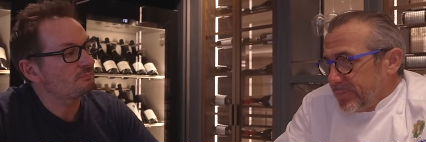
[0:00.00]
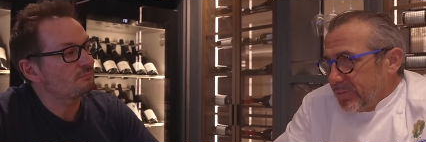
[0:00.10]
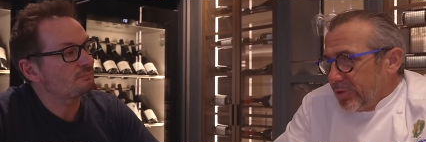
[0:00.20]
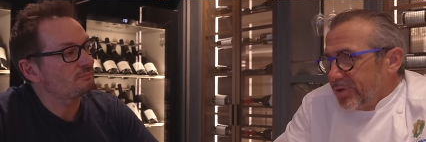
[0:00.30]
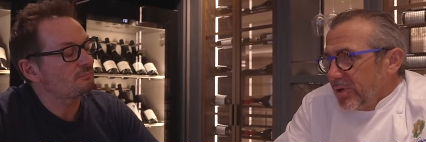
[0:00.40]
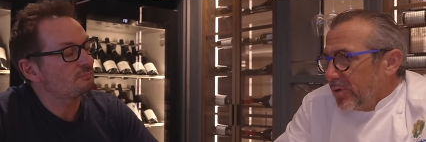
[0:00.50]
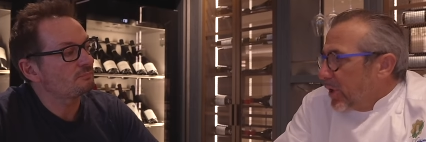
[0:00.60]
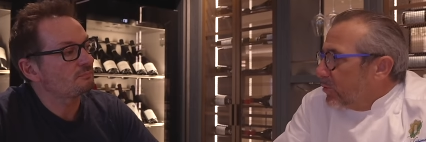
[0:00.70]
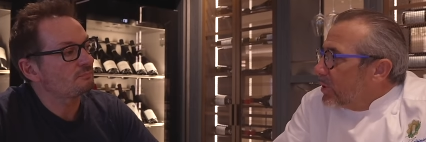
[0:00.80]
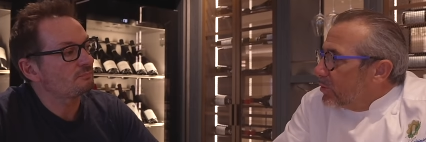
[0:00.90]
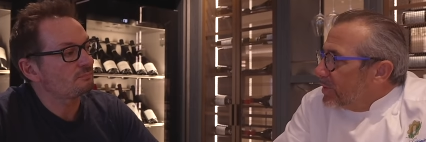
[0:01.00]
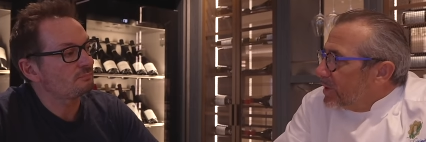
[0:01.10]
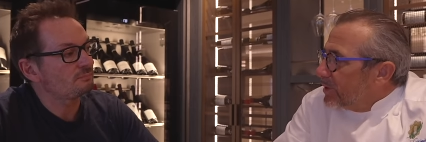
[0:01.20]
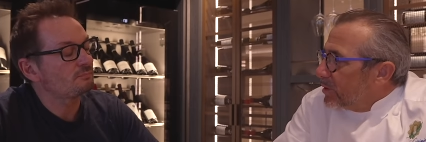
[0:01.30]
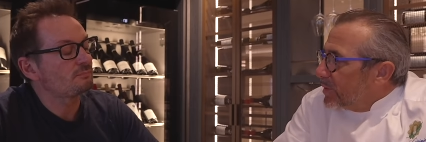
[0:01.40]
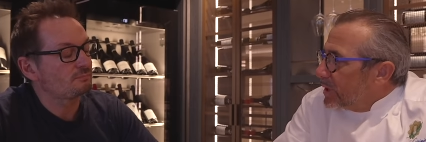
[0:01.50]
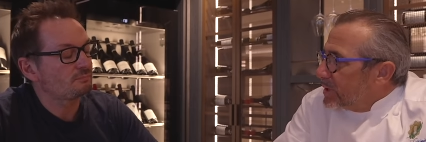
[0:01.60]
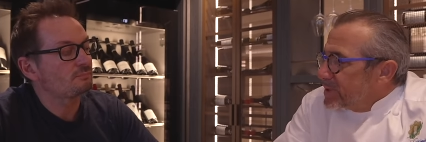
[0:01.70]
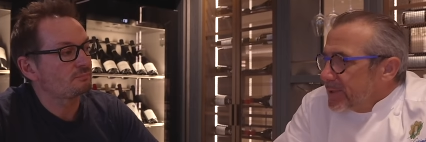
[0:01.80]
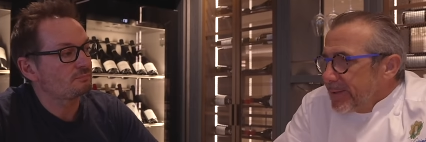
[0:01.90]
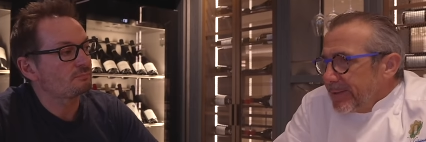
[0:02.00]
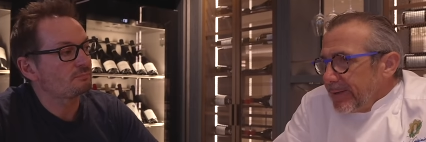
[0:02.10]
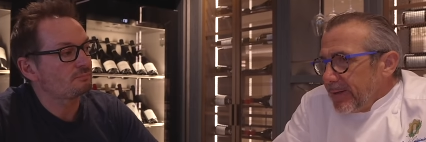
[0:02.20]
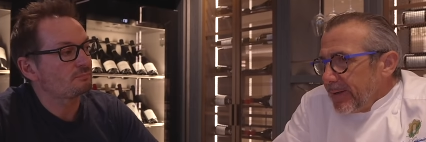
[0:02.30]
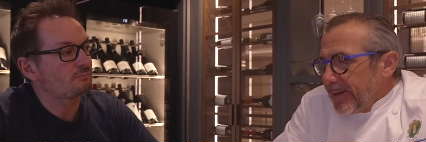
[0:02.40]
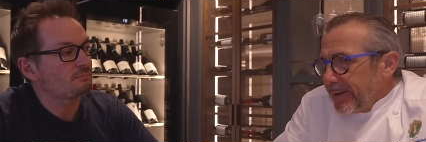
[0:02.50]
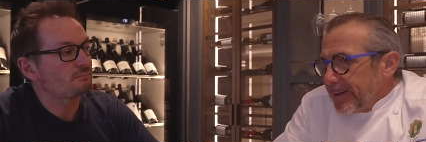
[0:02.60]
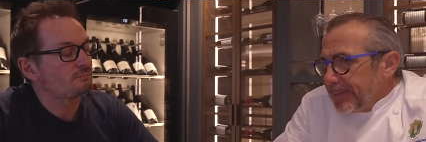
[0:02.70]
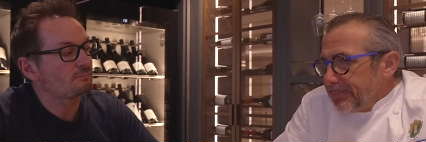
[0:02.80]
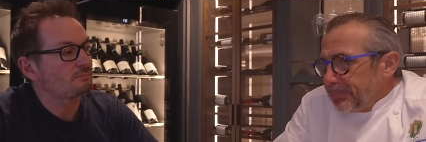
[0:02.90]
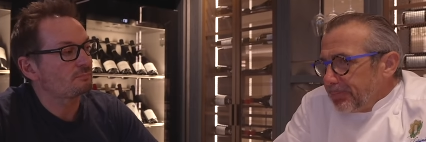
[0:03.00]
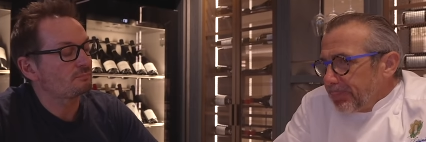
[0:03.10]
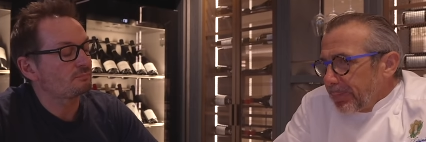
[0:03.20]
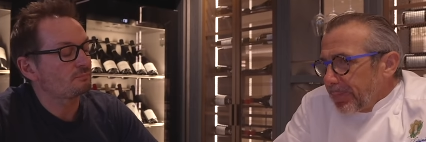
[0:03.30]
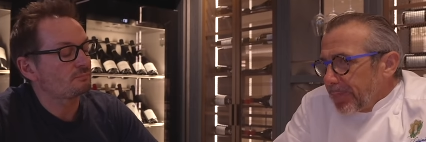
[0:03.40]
Speaker 1: totally agree when they told me this. Um,